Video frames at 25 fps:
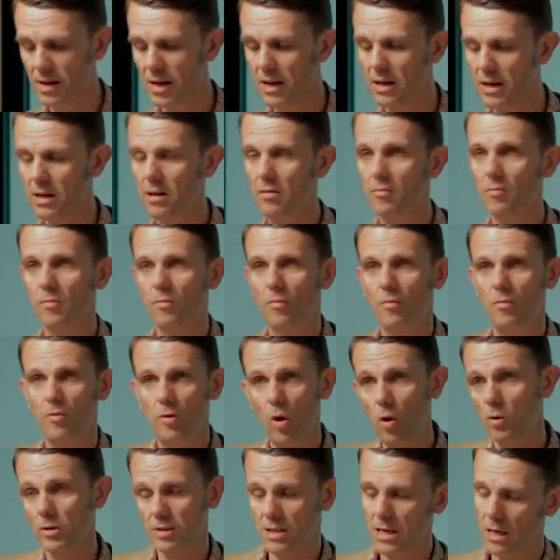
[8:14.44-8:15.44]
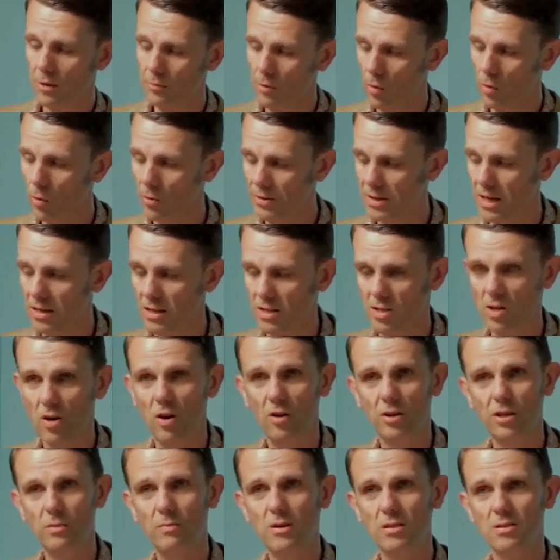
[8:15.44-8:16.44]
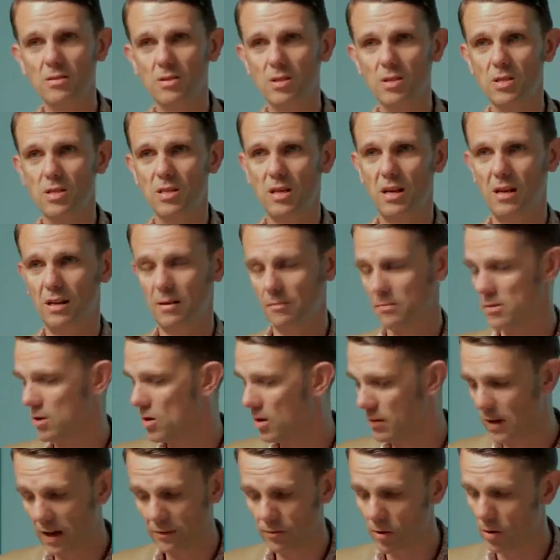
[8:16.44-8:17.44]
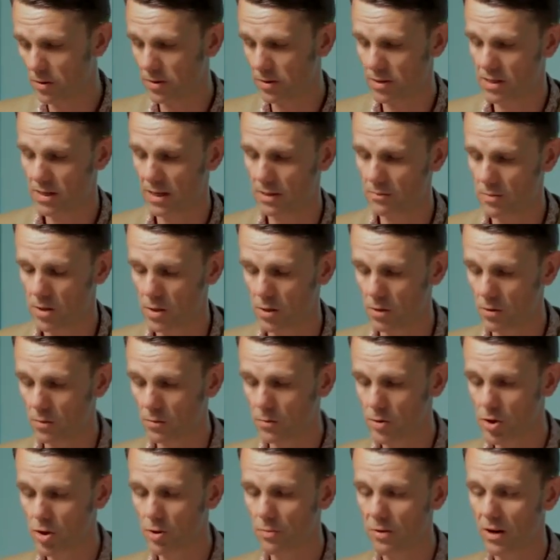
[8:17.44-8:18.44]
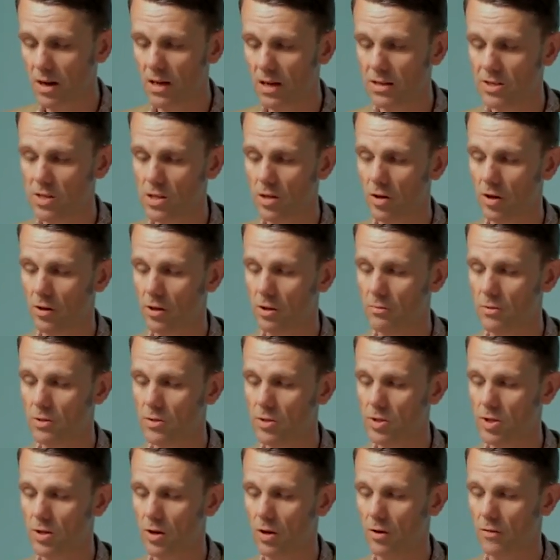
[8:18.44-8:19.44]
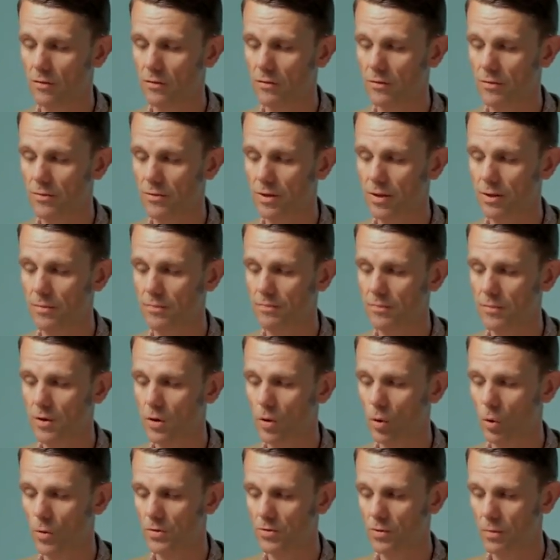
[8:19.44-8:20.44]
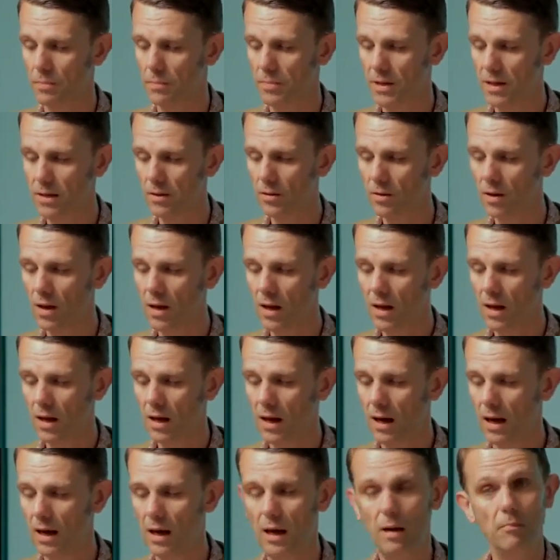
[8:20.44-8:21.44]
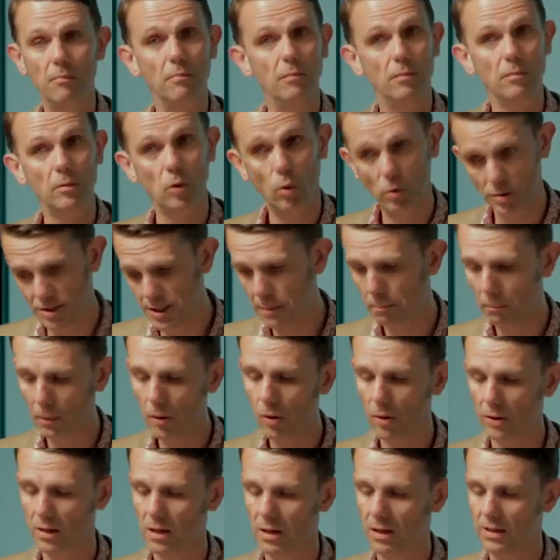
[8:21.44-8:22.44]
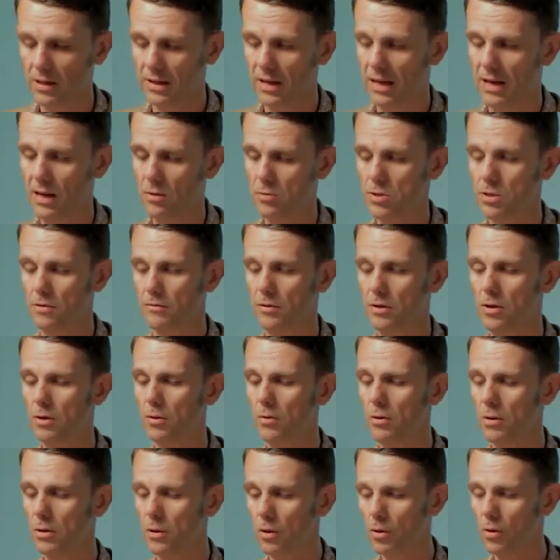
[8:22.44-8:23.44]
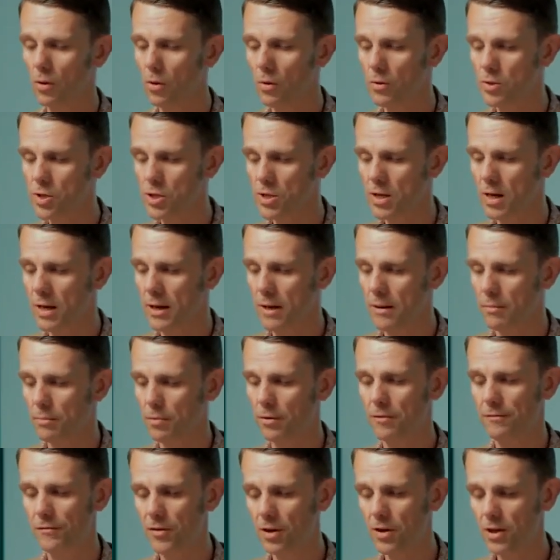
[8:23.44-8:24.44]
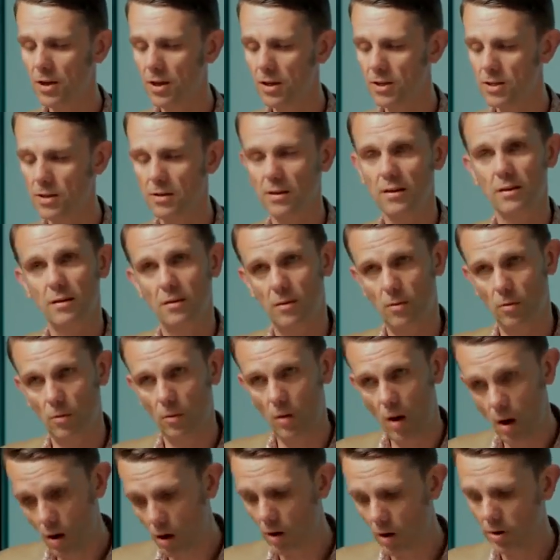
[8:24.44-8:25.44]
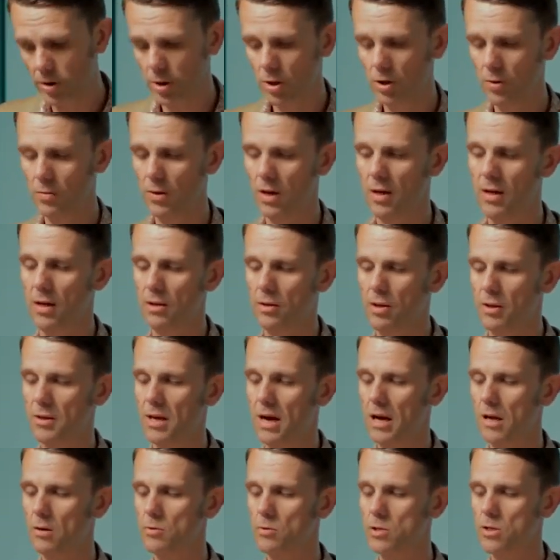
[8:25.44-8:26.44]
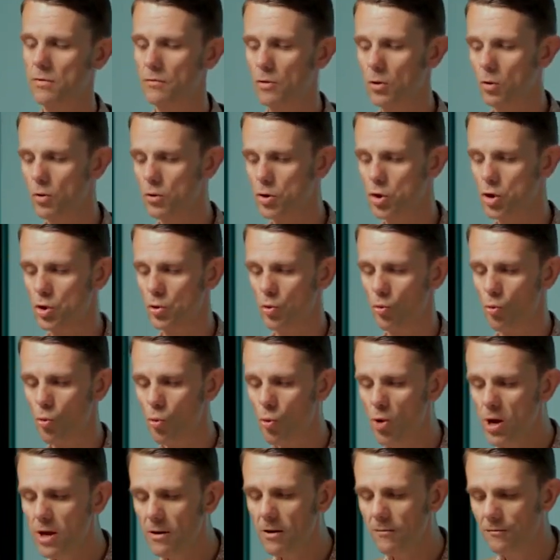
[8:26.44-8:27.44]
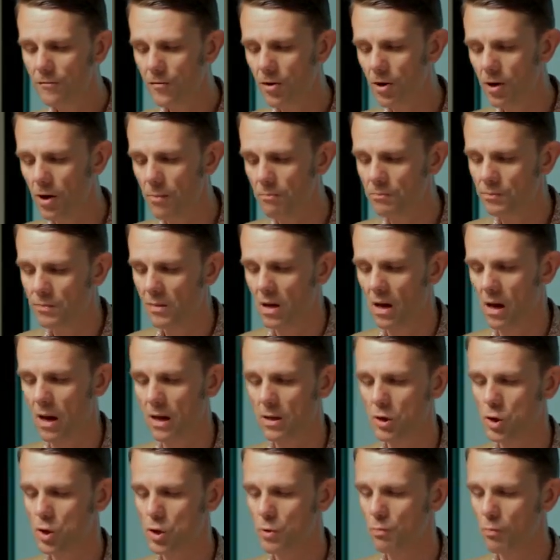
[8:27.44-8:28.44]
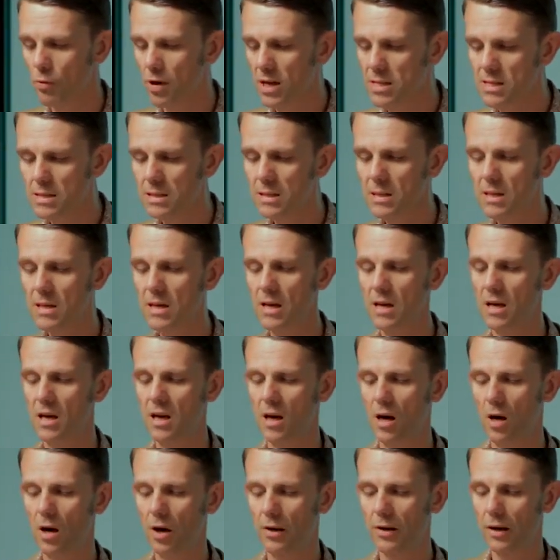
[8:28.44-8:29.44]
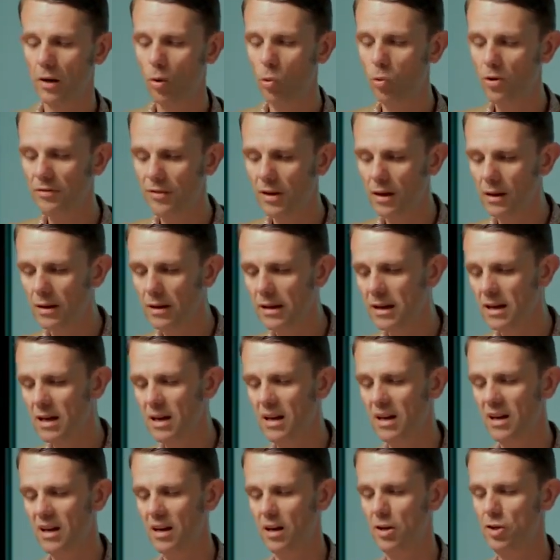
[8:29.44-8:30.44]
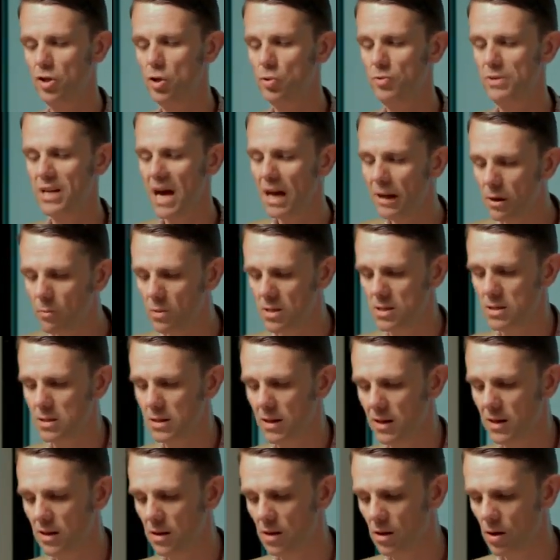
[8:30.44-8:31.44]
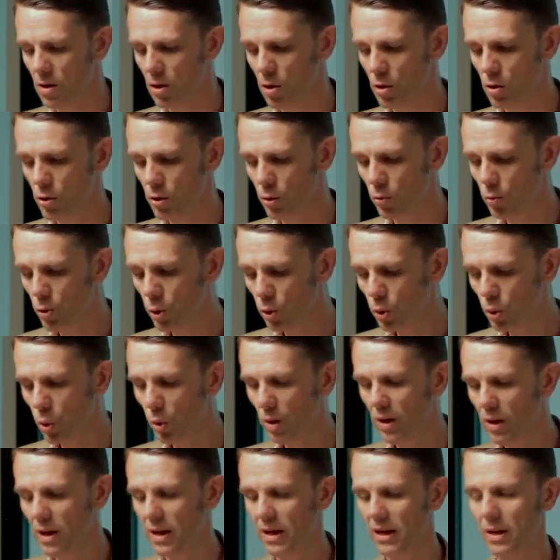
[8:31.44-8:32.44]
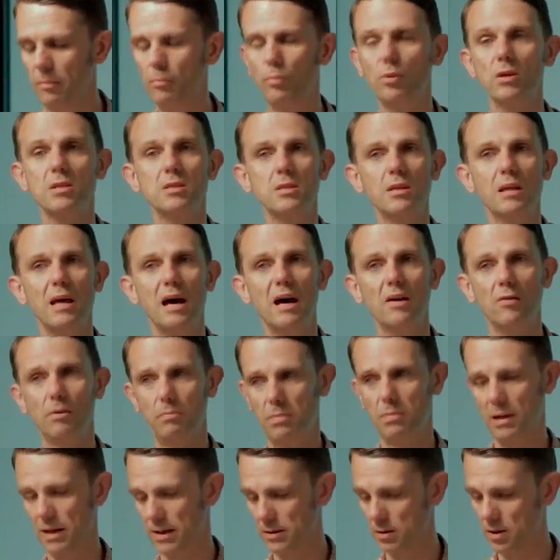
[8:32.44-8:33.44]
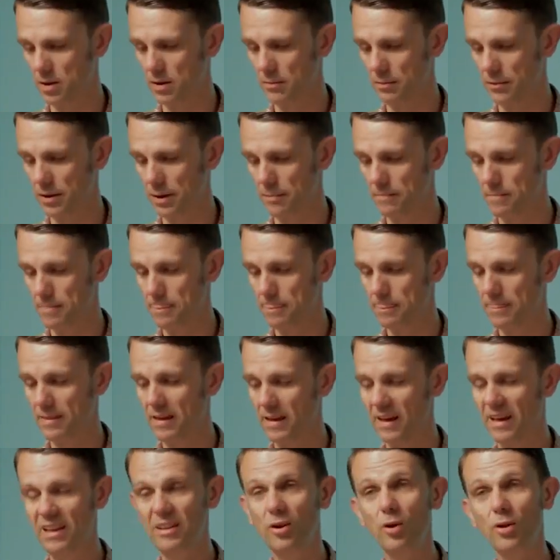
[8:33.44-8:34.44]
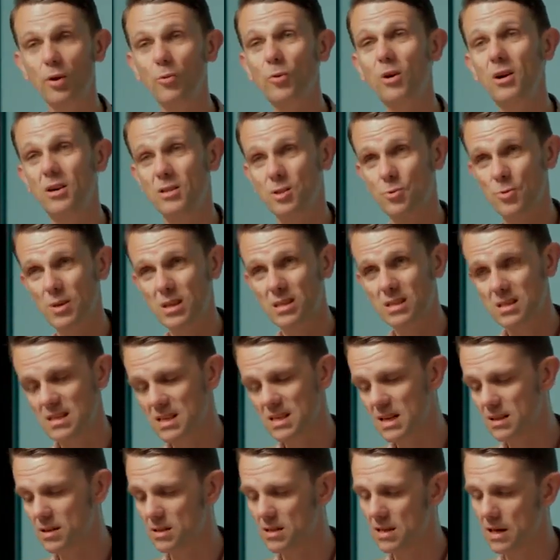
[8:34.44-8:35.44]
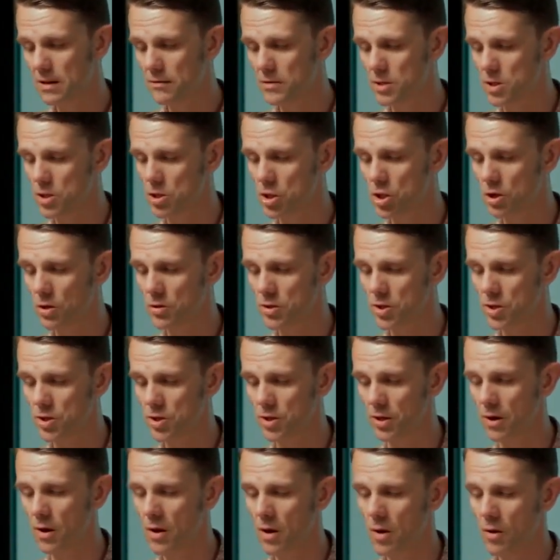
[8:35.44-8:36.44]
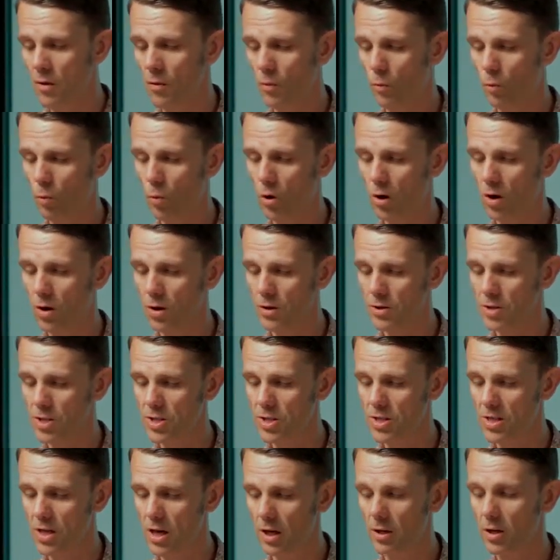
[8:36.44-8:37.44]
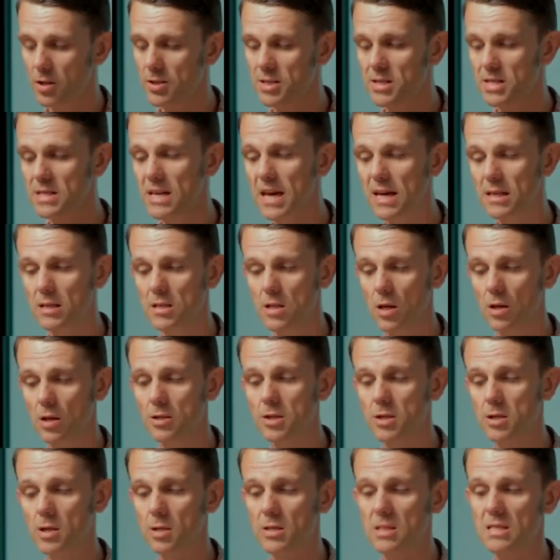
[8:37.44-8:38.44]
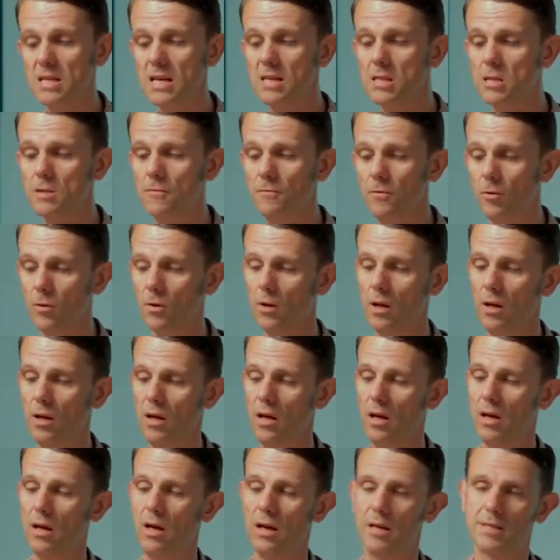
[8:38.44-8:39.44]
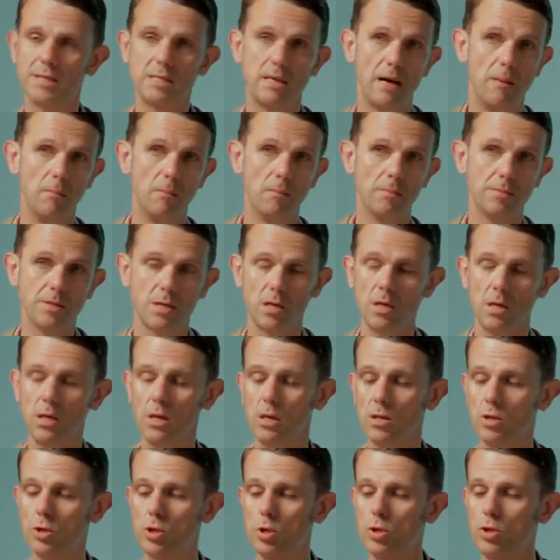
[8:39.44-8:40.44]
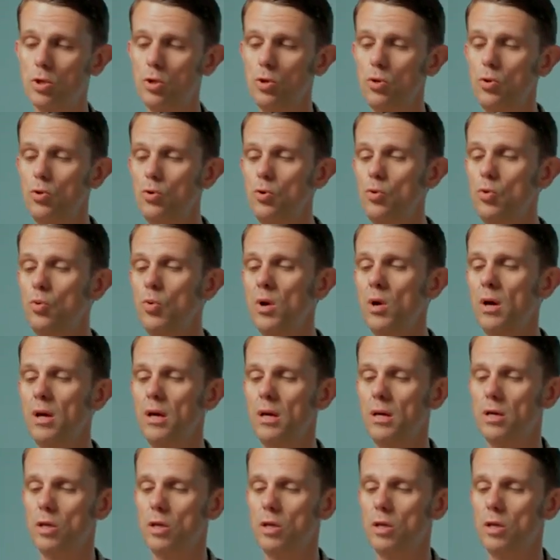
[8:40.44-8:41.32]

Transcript: They knocked down Lord Denning's arguments. I haven't got the time to summarise the arguments of the Court of Appeal. Lord Diplock in the House of Lords preferred or argued that the House of Lords should reaffirm expressly, unequivocally and unanimously the rule in Bristol Aeroplane Company. In other words, we can say that Davis and Johnson was an unsuccessful attempt to